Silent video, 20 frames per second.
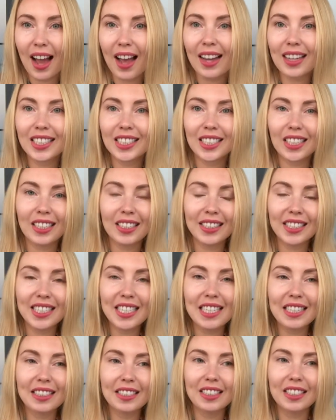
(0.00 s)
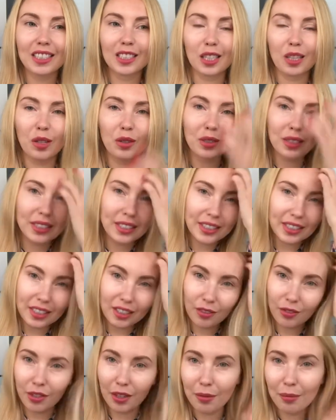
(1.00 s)
I actually didn't disclose this
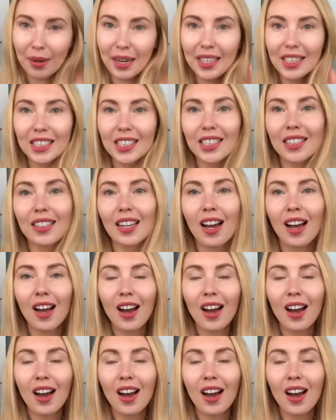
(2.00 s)
information